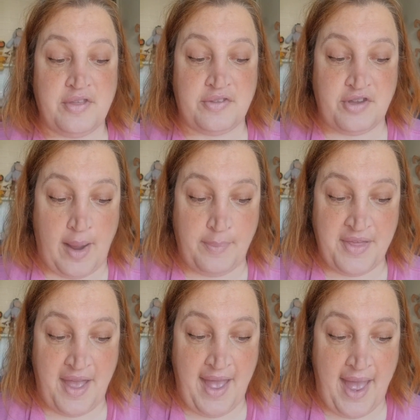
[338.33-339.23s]
the top
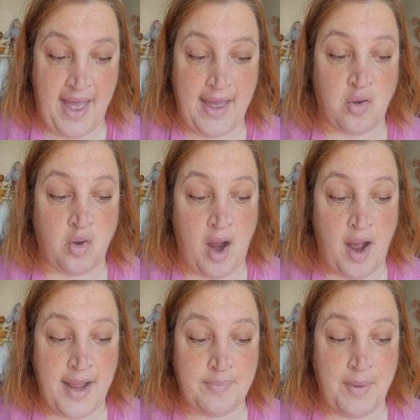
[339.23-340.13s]
of the head or
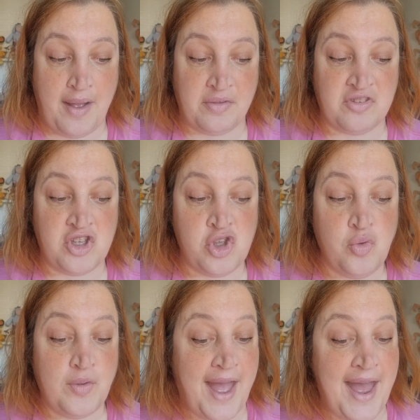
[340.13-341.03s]
eyebrows,
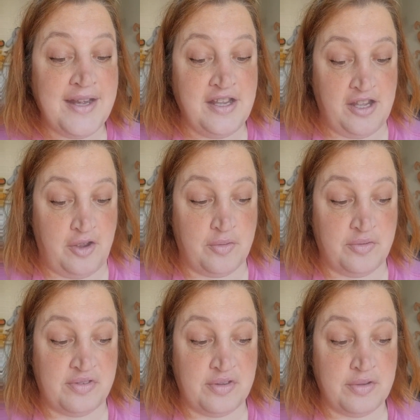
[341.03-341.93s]
you can
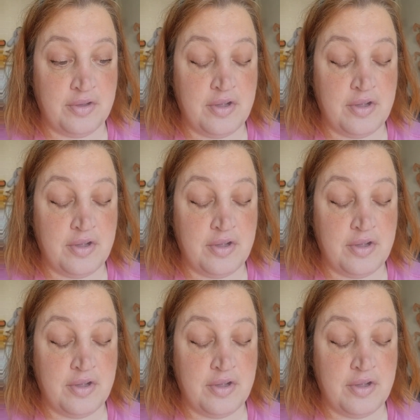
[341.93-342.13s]
use